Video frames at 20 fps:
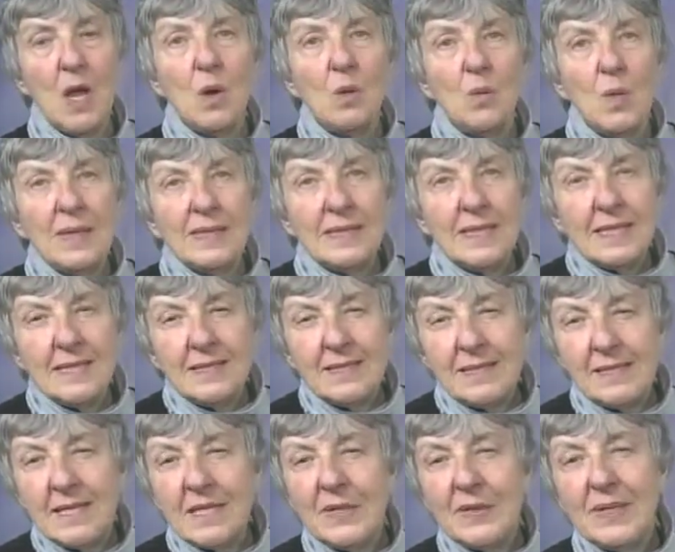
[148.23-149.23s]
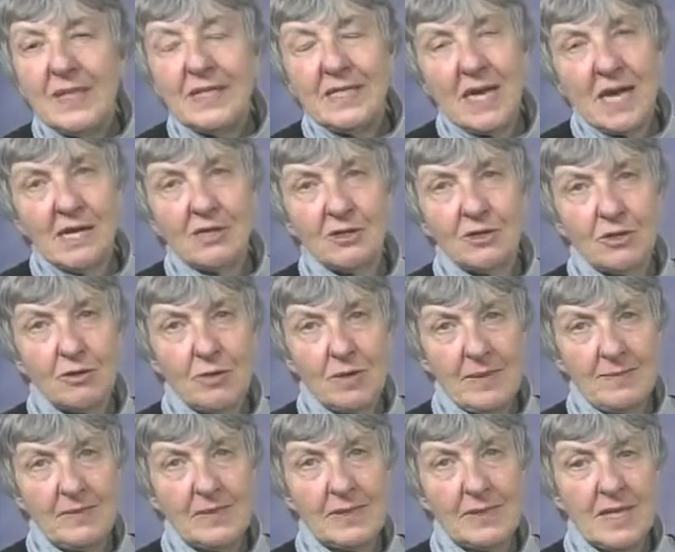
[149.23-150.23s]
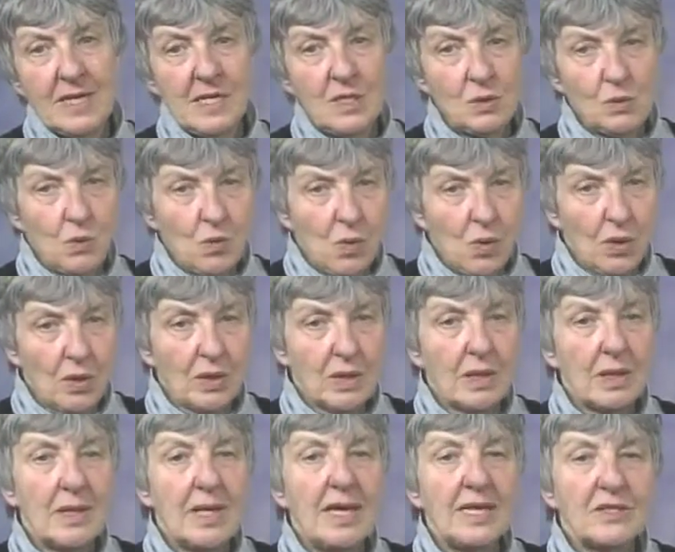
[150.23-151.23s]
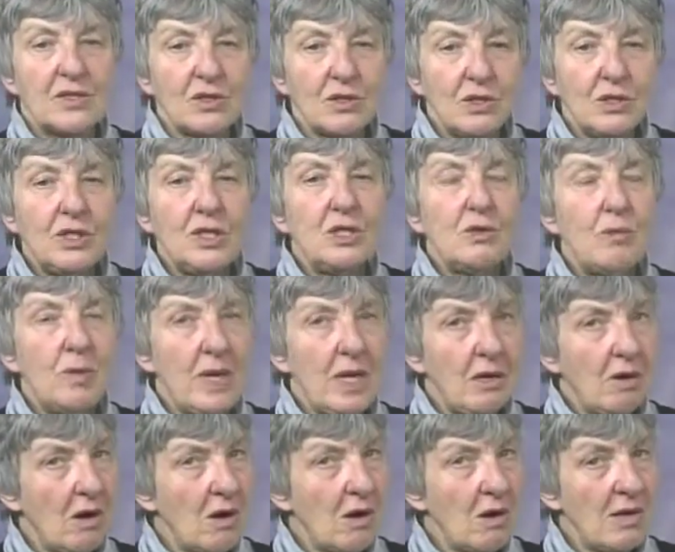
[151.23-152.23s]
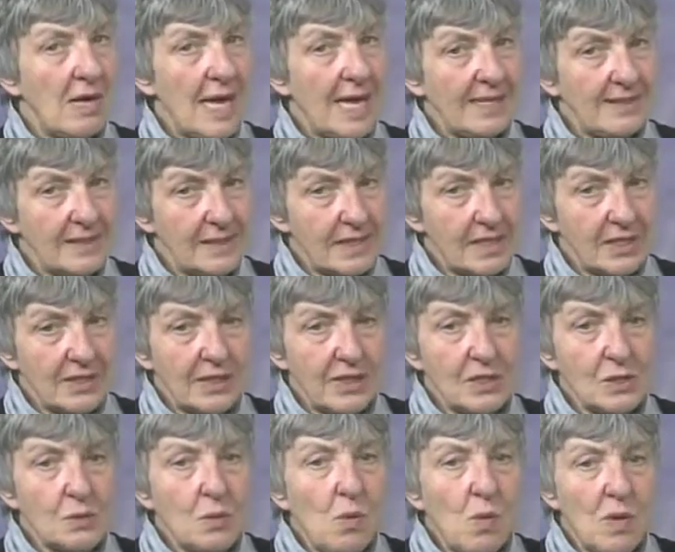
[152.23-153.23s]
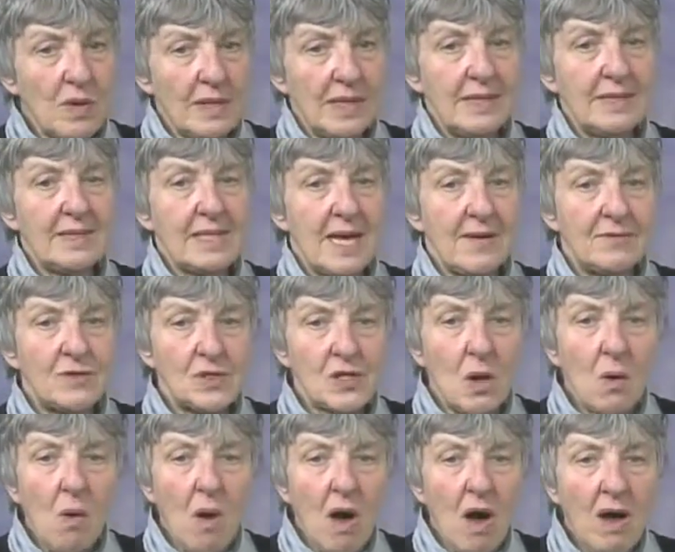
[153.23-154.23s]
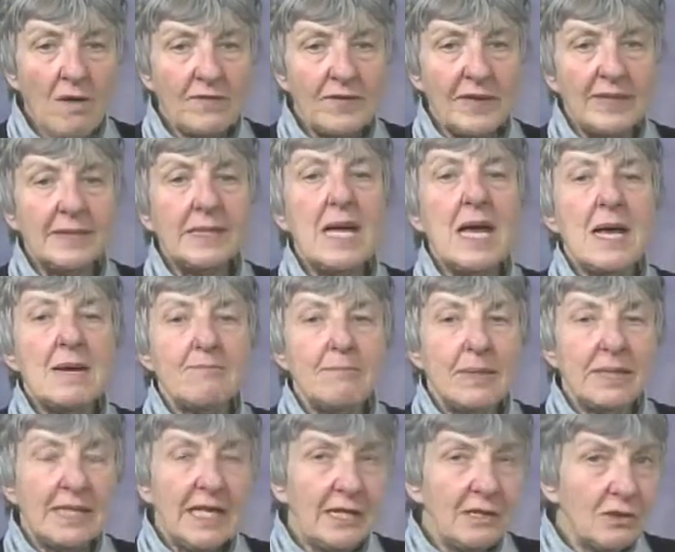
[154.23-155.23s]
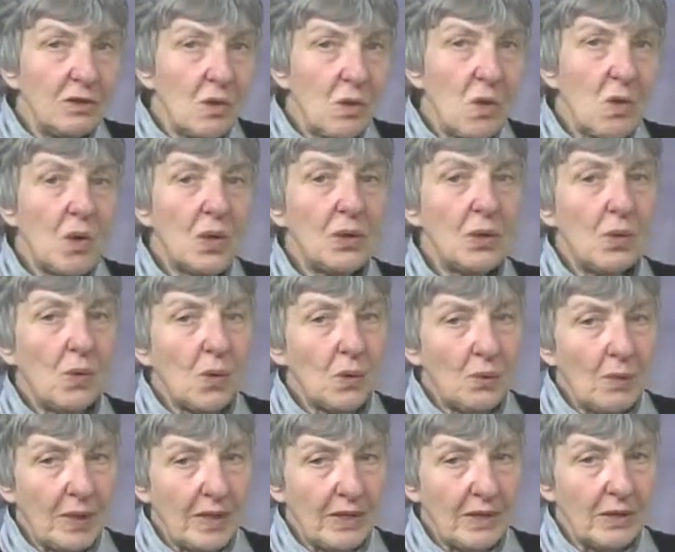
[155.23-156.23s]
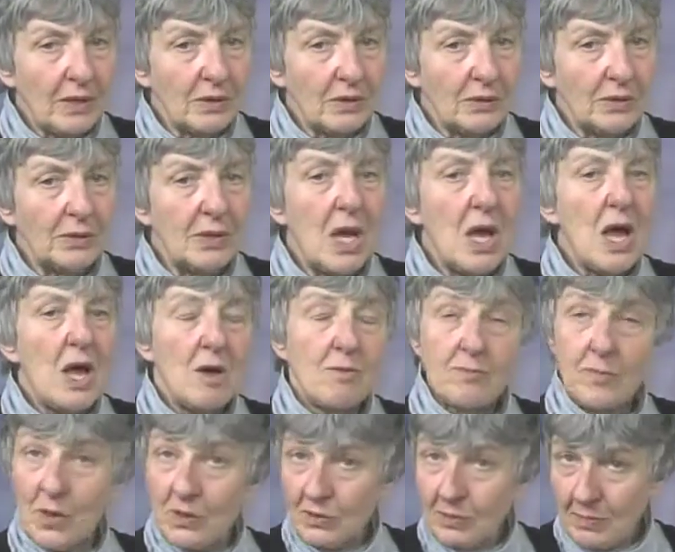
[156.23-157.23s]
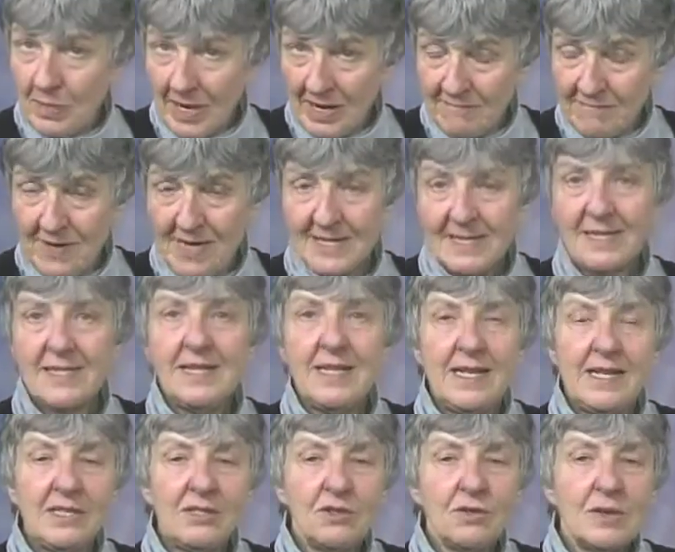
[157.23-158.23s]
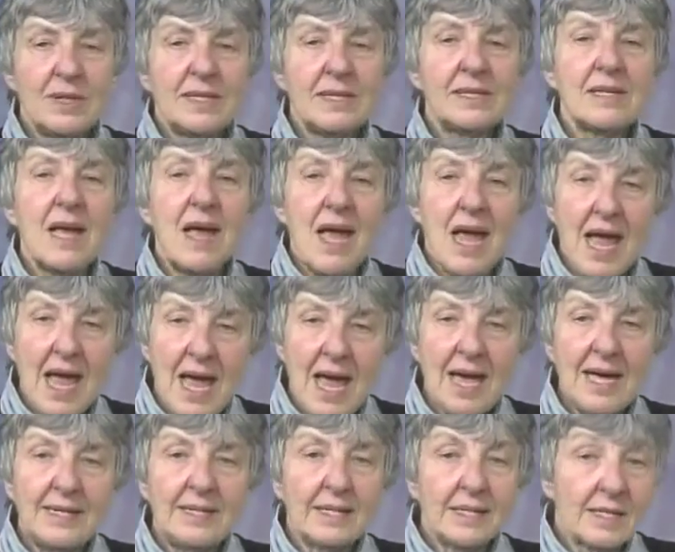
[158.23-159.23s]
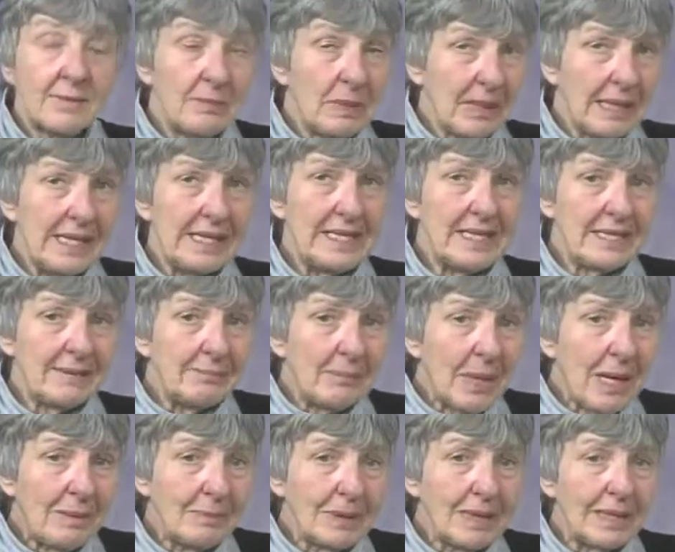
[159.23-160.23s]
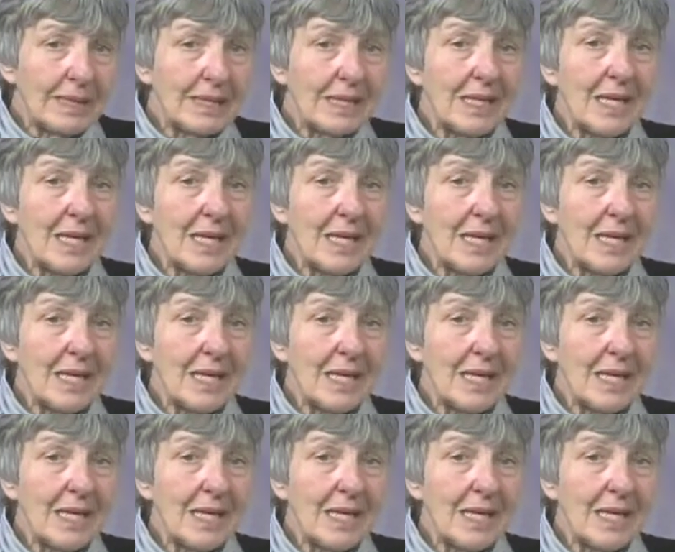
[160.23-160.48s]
When considering Doctor Krimsky's work, it's good to recall how serious warnings have so often been ignored or ridiculed, both by vested interests and a complacent public.